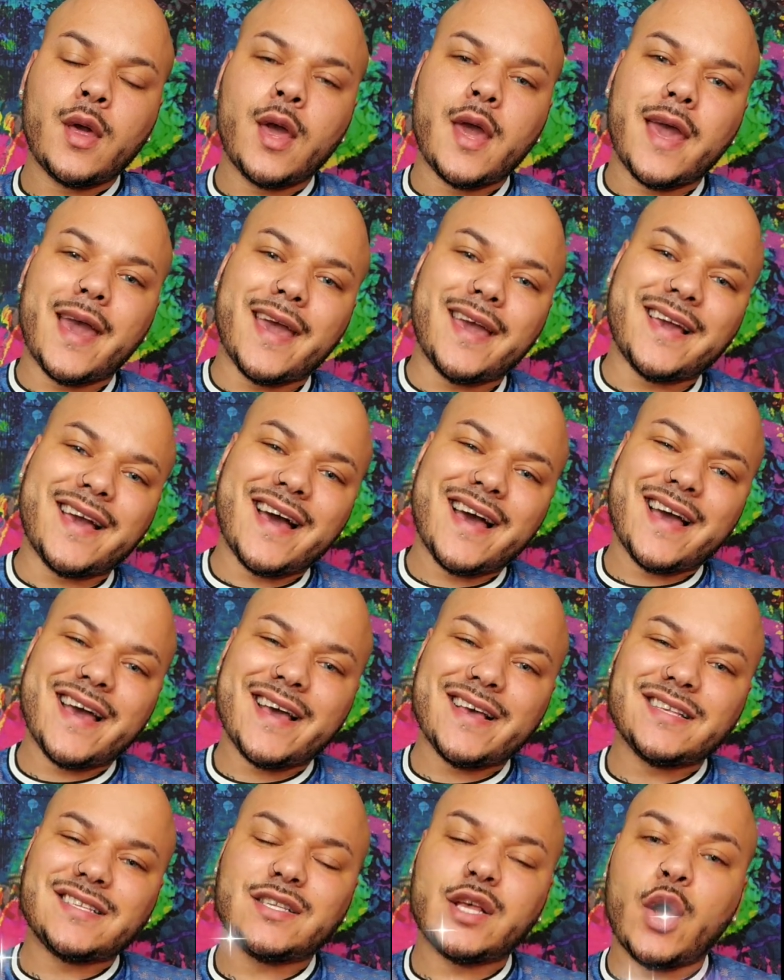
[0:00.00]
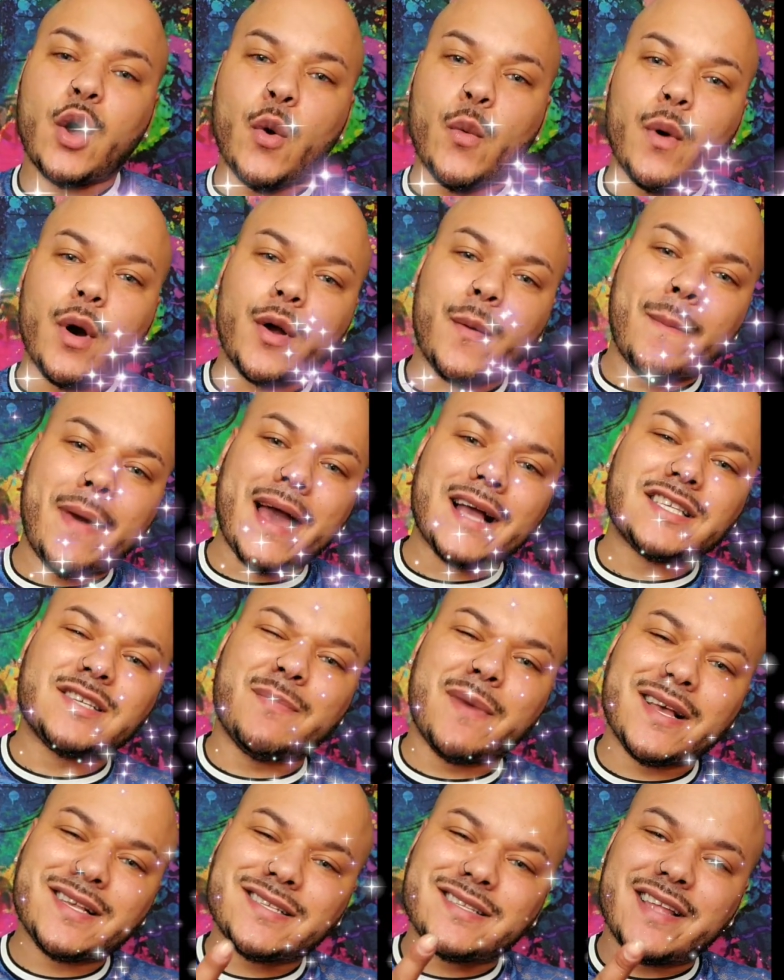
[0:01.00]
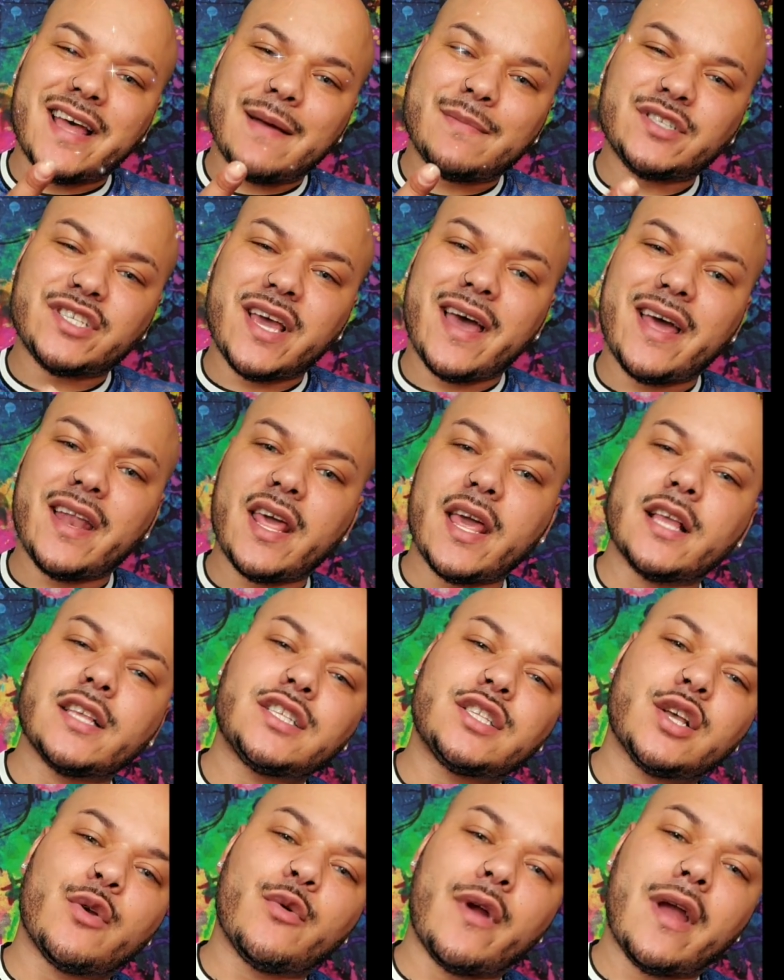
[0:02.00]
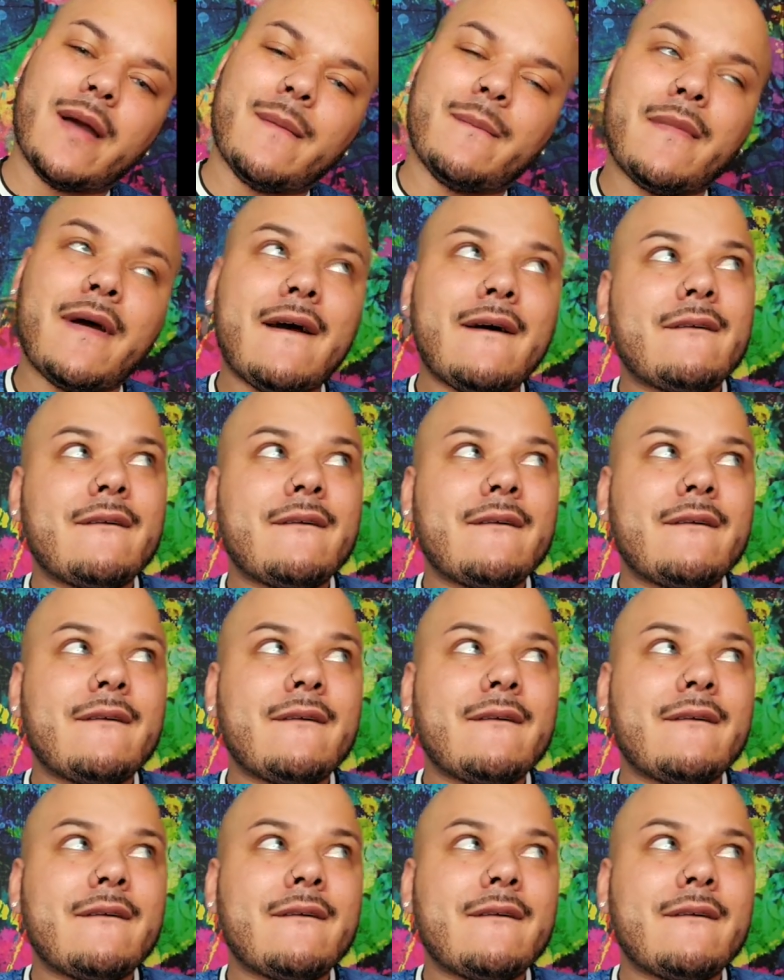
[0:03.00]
Hey guys, welcome back to my Snapchat, Instagram,